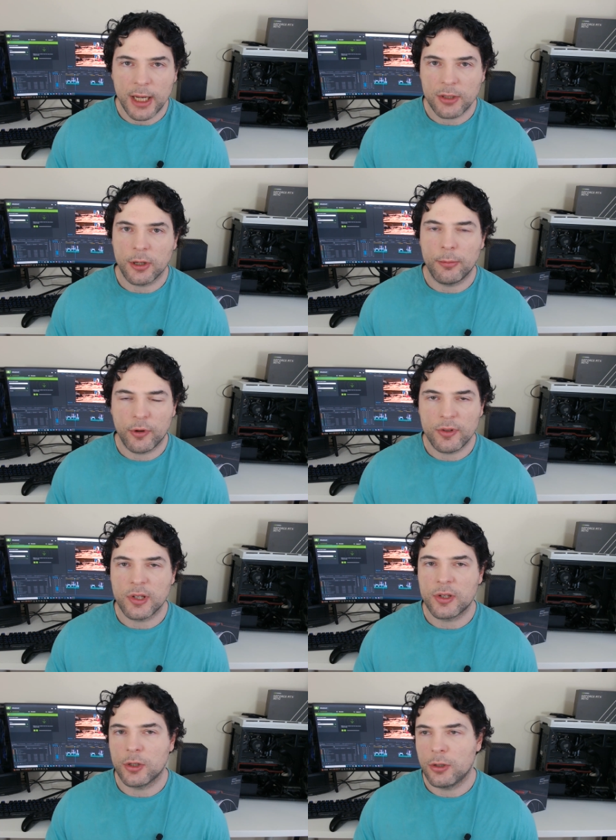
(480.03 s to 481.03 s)
Intel
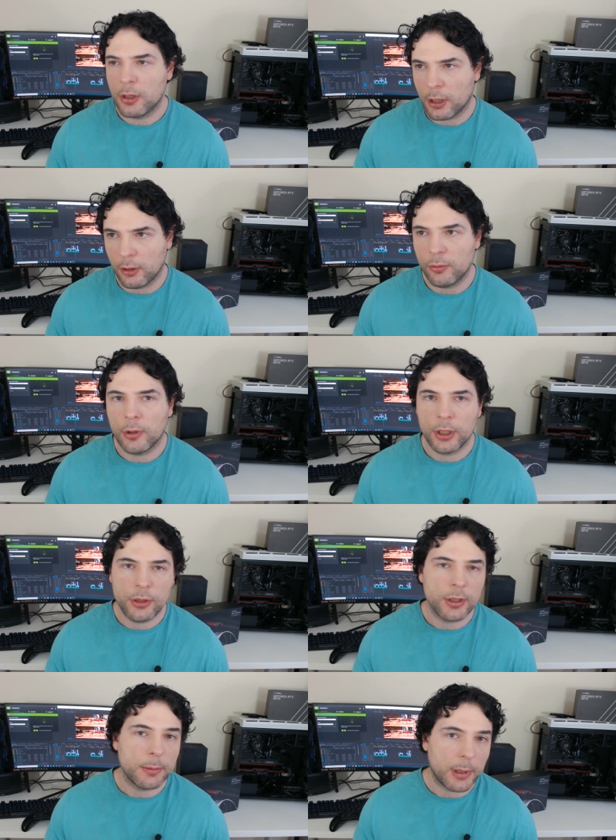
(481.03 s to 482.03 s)
processor? No. Are
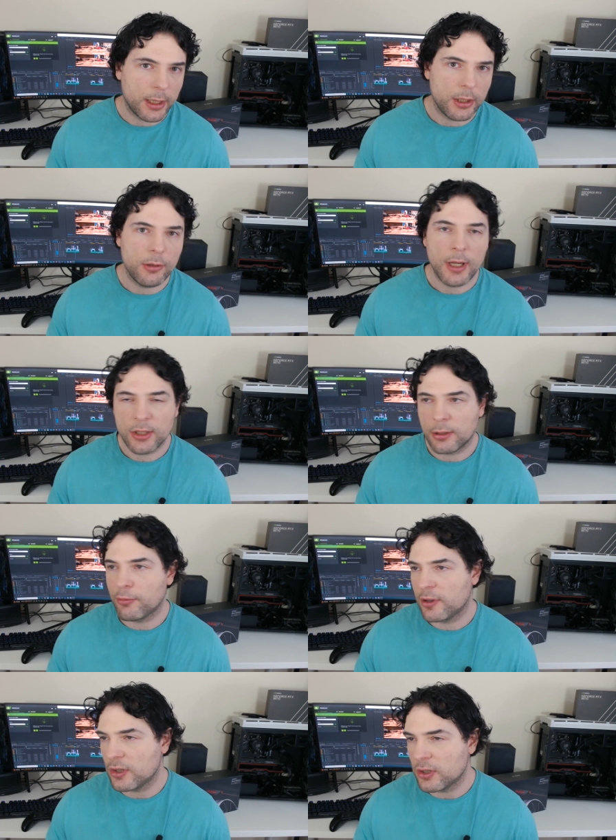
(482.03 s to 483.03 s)
you going to buy the new Intel
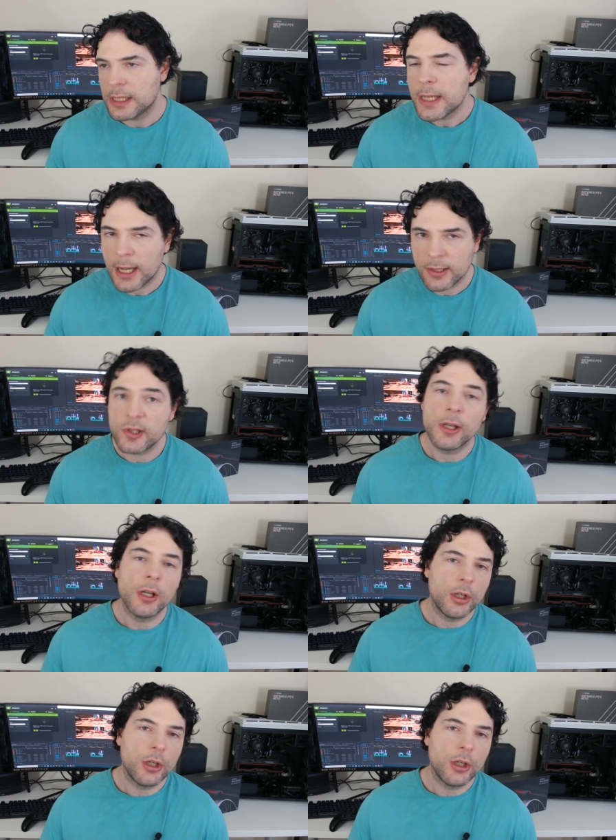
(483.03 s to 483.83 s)
processor? Yes.